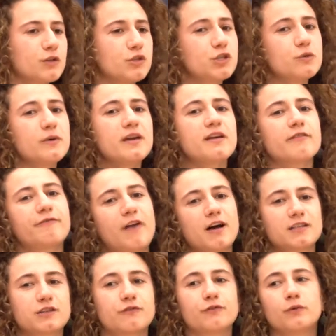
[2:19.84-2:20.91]
doing
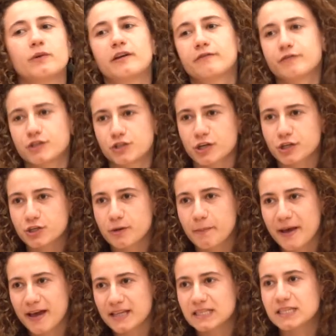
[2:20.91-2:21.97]
fossil fuel infrastructure
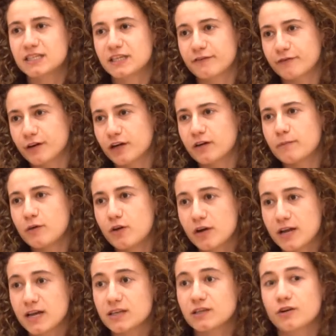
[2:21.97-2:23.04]
bans in different
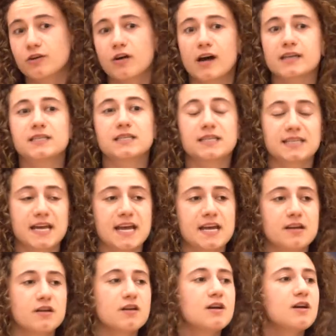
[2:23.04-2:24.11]
communities across the
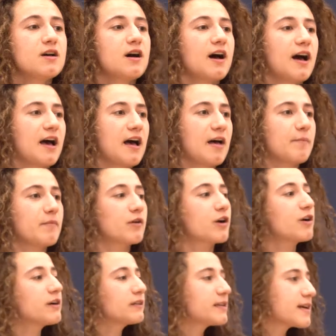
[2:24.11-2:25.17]
state.
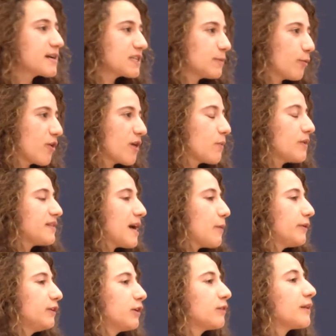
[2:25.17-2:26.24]
Currently exploring what
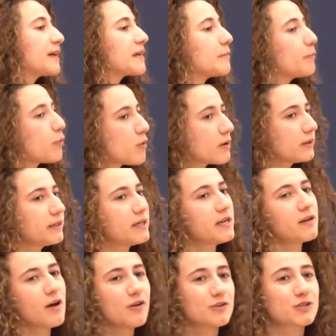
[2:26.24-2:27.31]
that would look like in
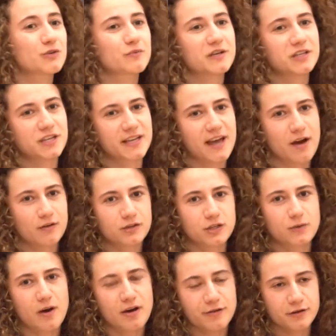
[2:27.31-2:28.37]
Portland and also reaching out
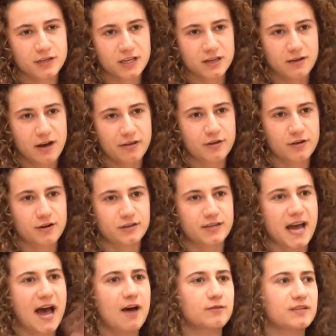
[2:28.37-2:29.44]
to other
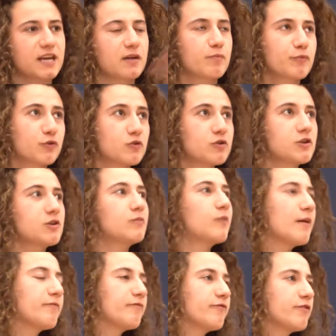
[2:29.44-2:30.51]
towns like Brewer,
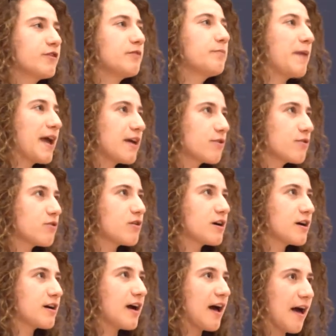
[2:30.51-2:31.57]
Rumford,
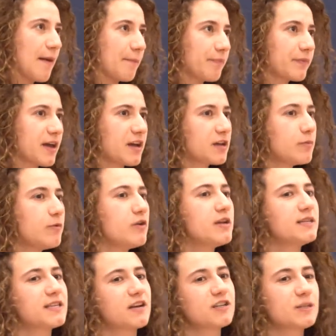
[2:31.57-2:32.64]
Bangor, and
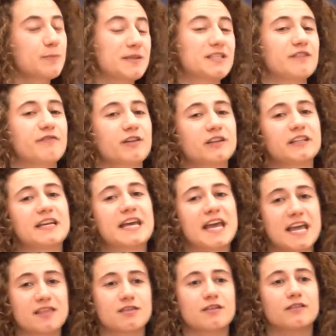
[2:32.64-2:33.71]
communities that are specifically
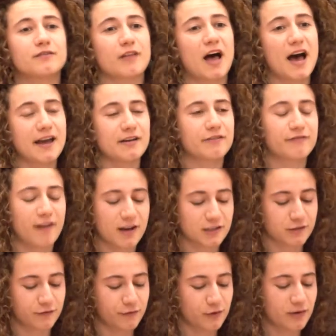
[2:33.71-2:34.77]
in the line of
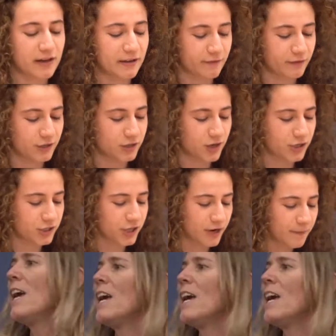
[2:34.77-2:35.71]
fossil fuel infrastructure.